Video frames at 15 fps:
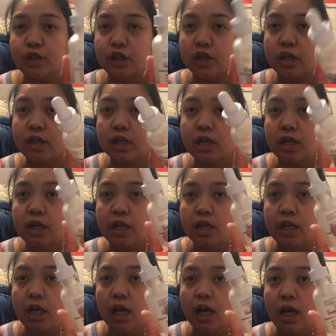sure
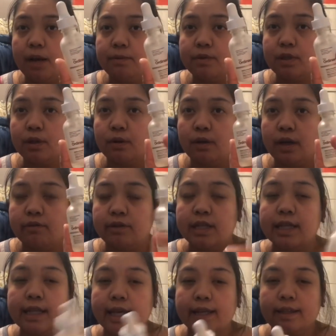um, so I
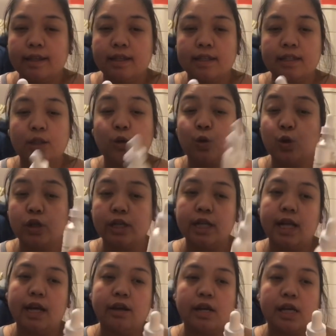really like this the
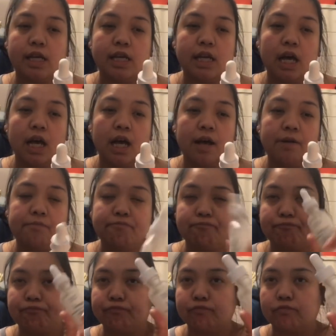ordinary um,
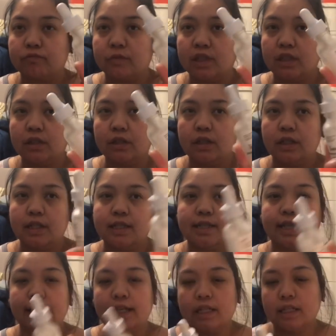uh,
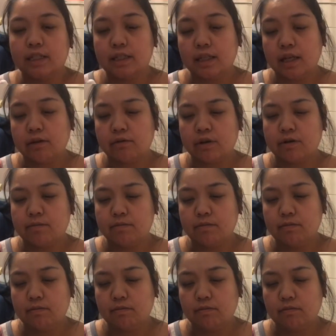it's like a
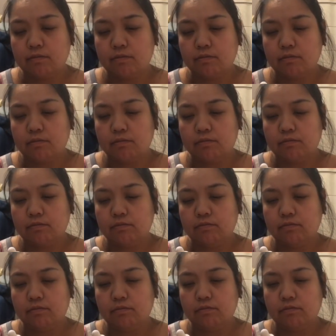serum
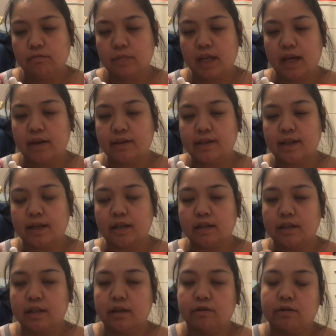yeah it's like a
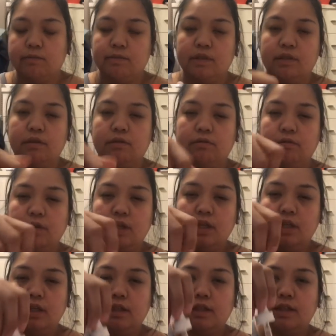serum so
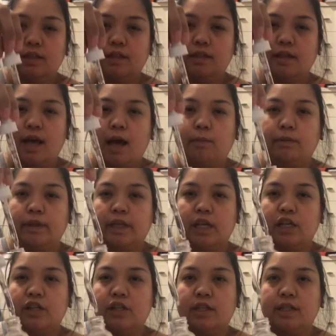this is the
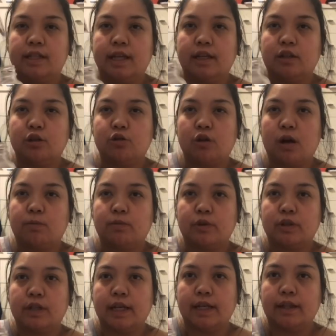application it's like a
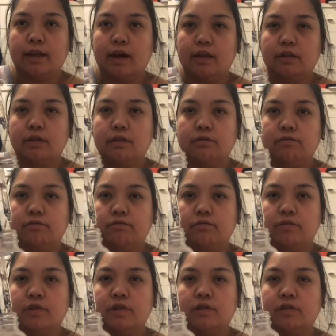dropper like that
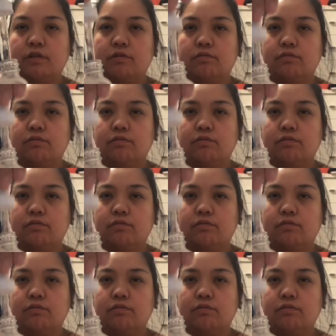so